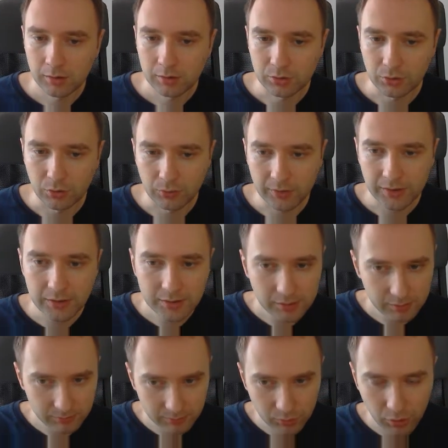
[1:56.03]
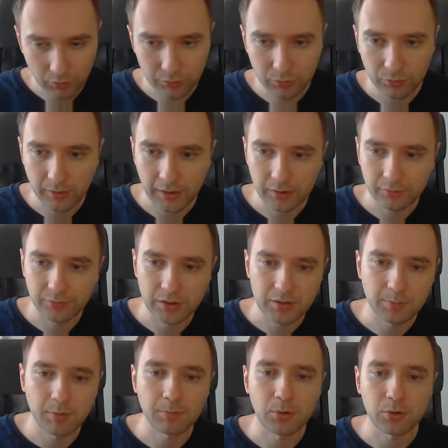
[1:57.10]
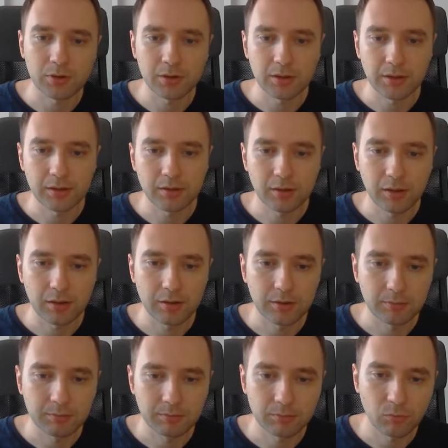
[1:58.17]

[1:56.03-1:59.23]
So let's go through kind of this proposal and